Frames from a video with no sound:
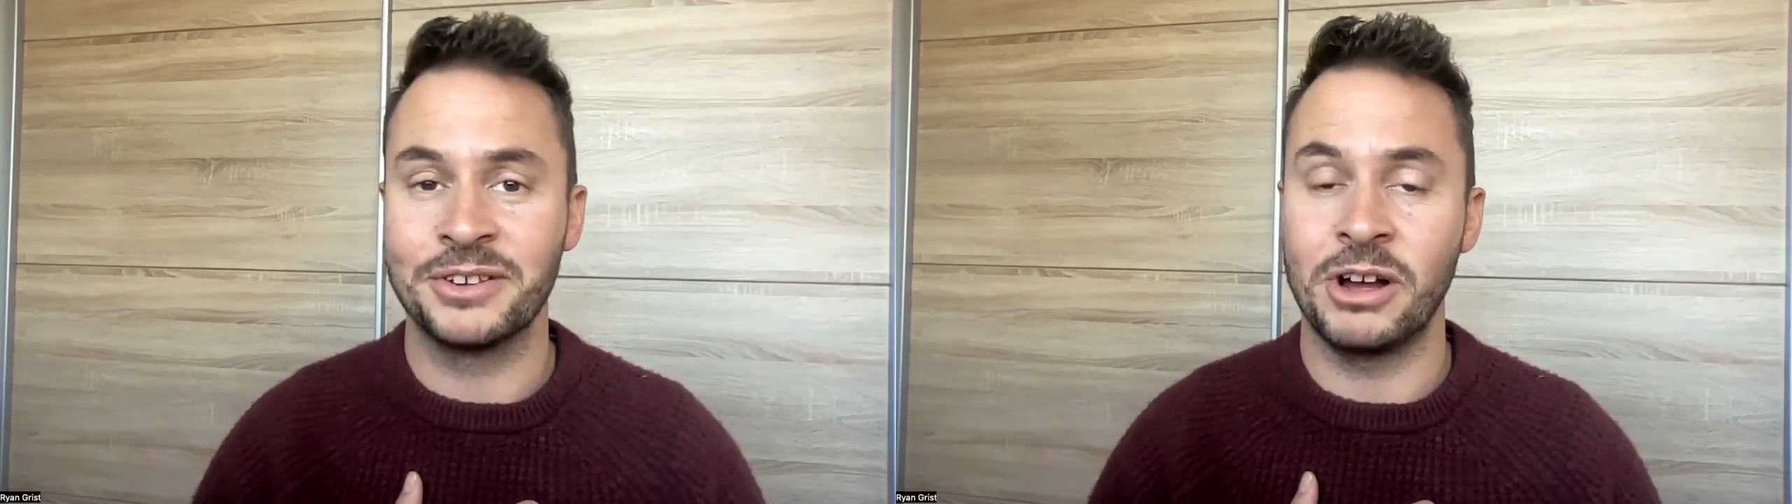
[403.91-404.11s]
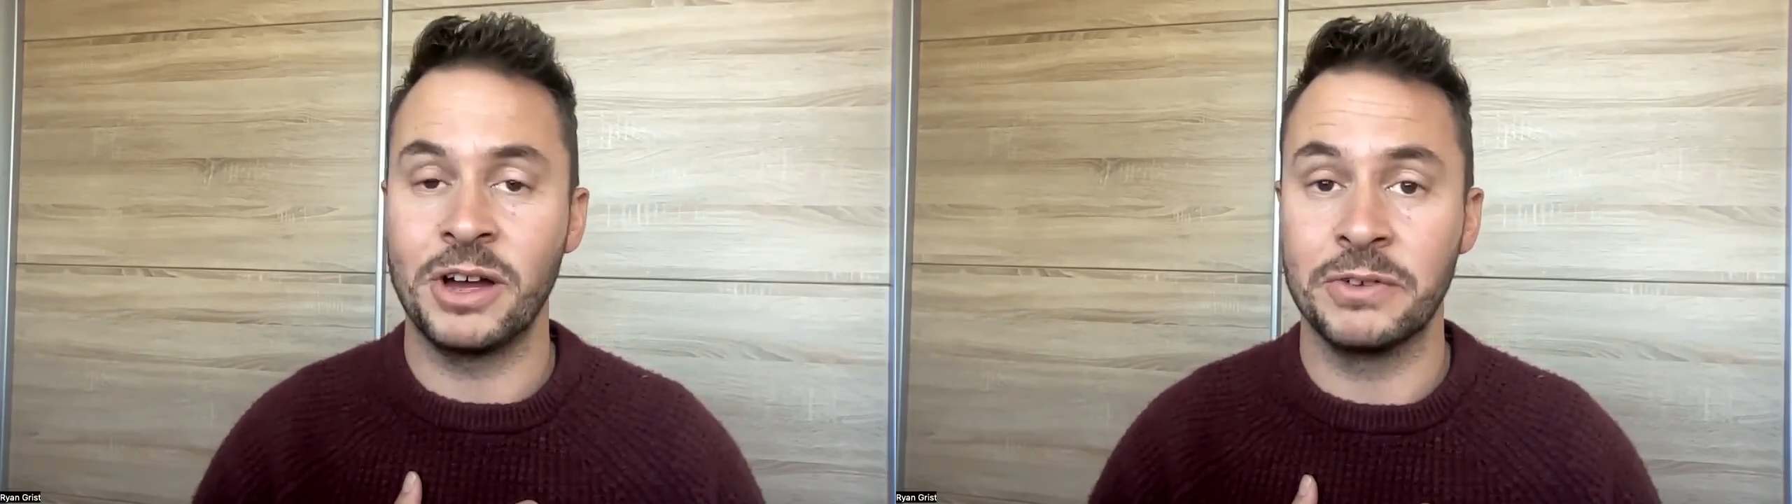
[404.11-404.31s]

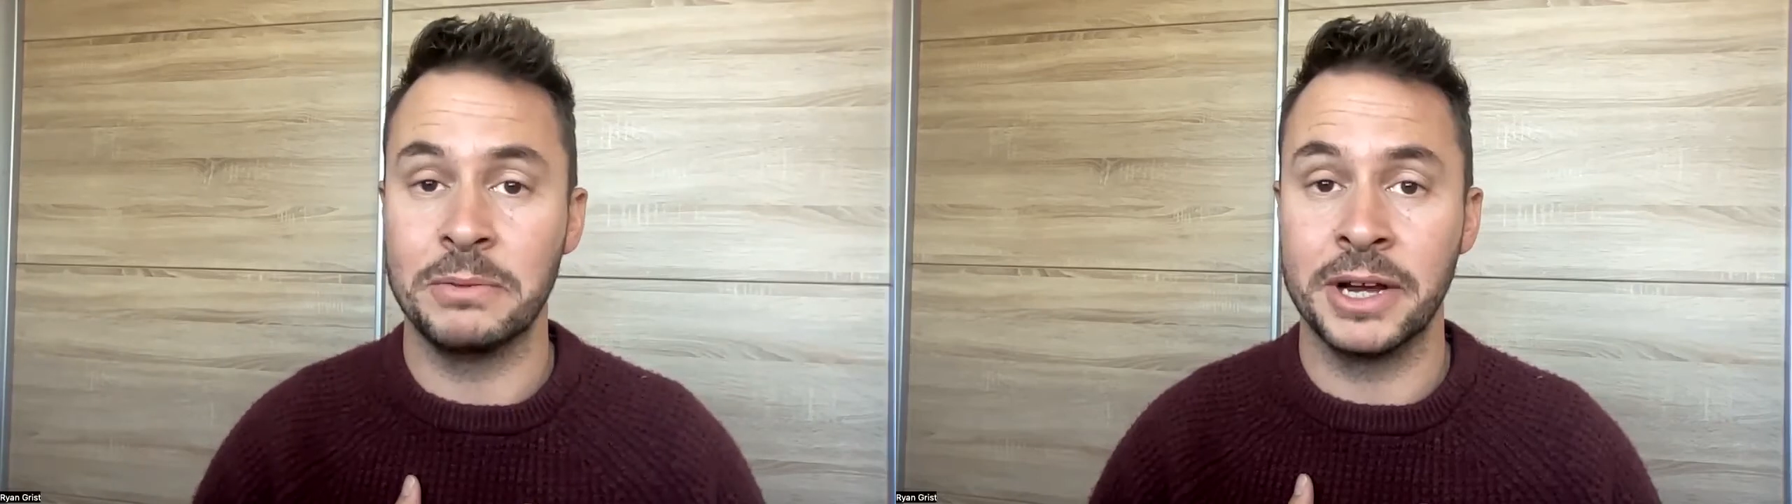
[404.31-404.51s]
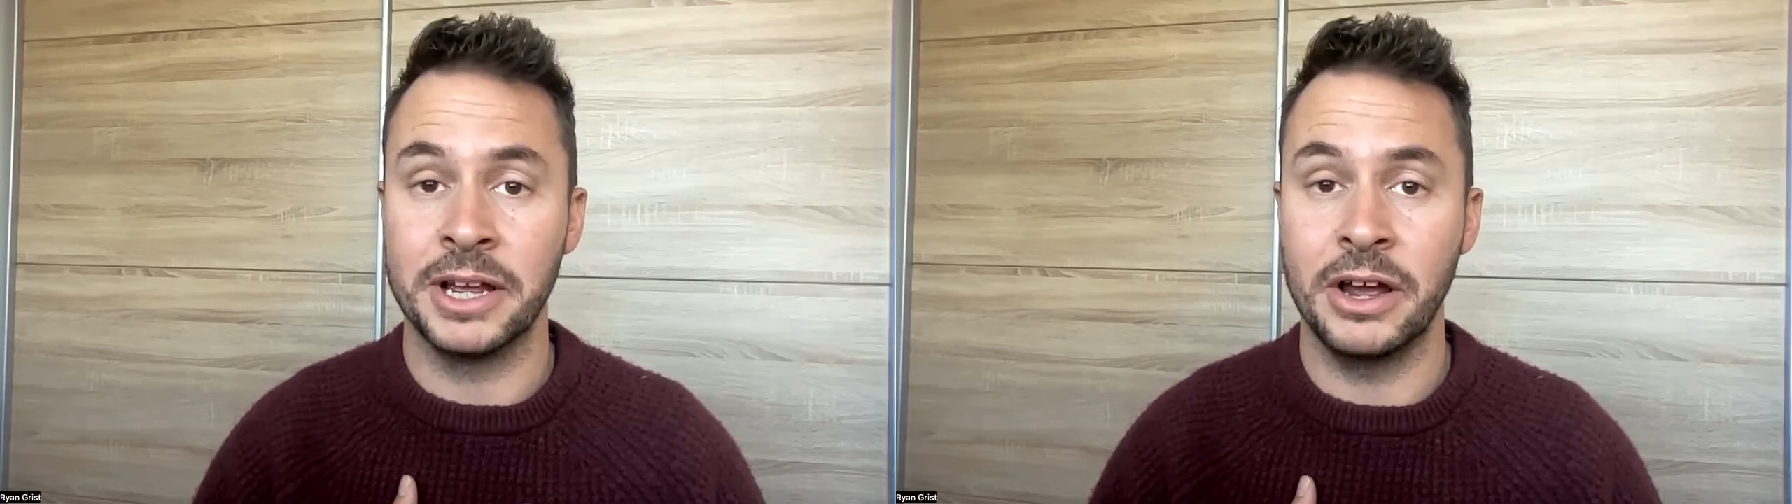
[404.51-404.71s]
I've got
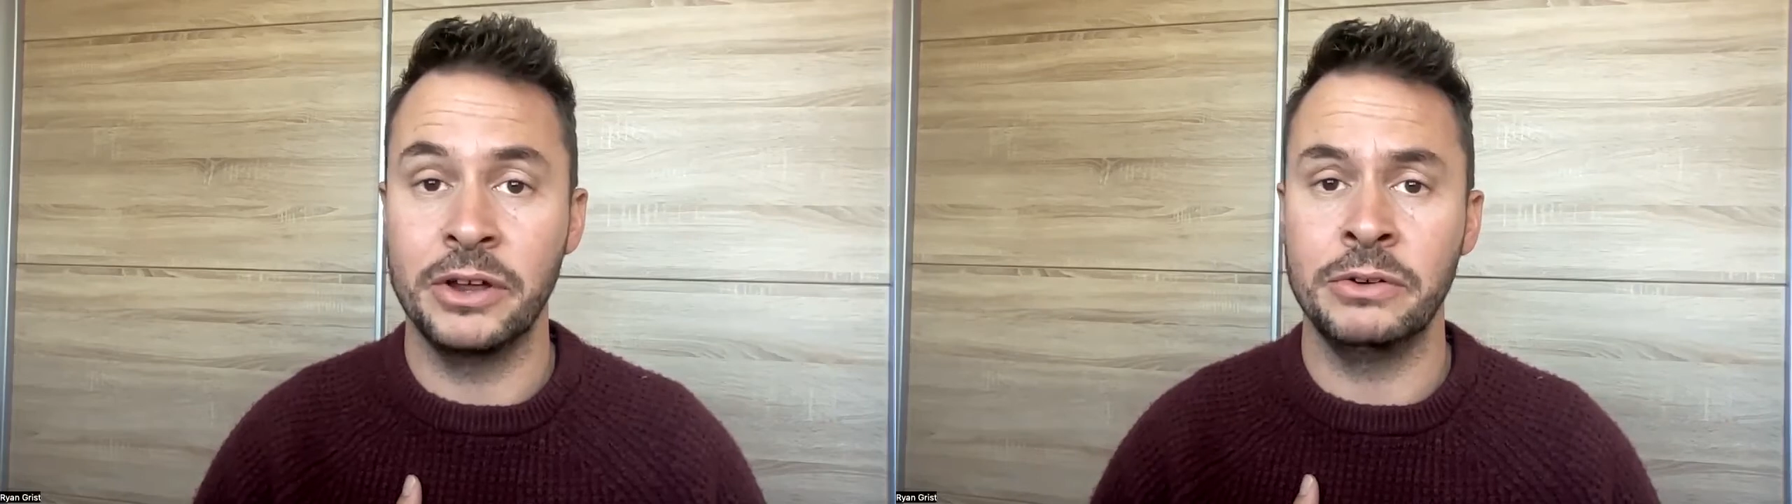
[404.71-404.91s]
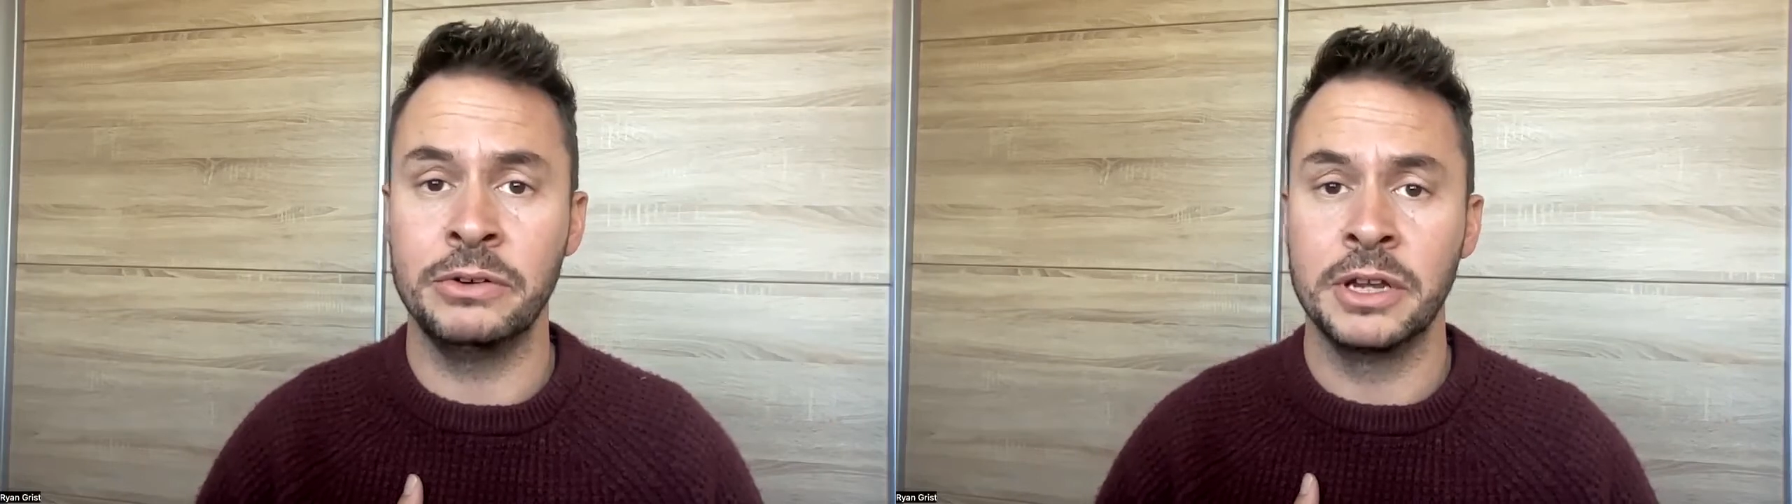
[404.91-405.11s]
my
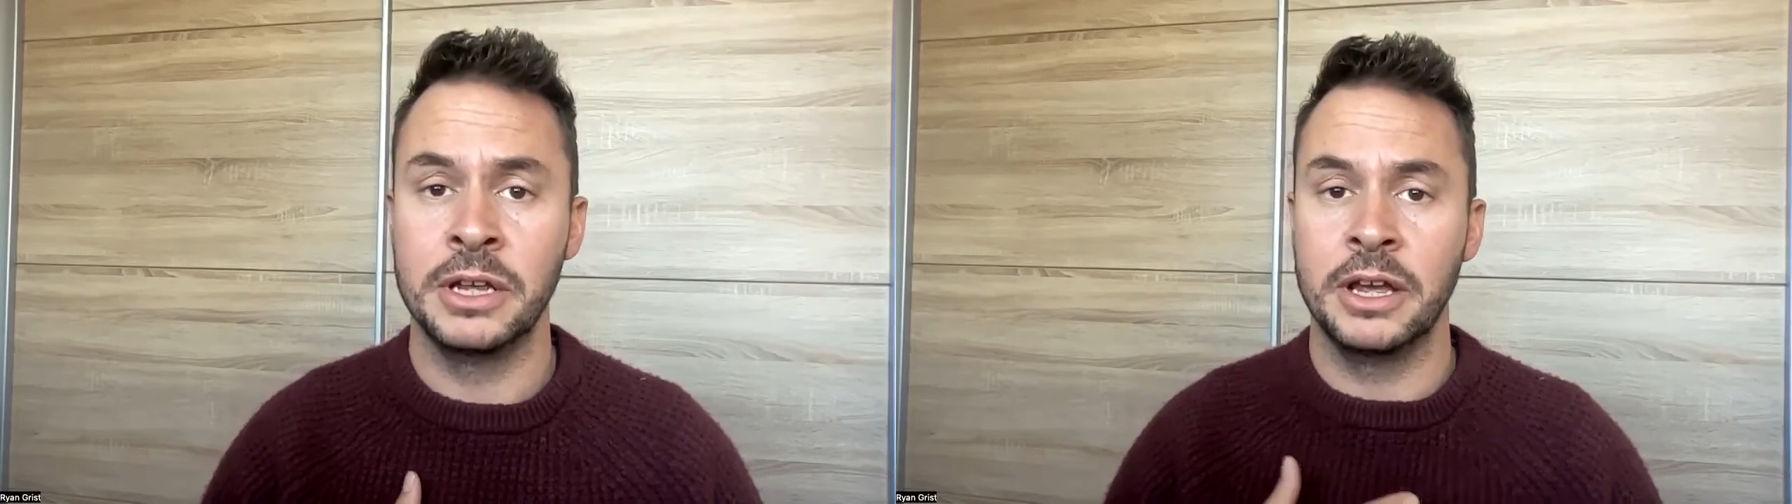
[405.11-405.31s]
own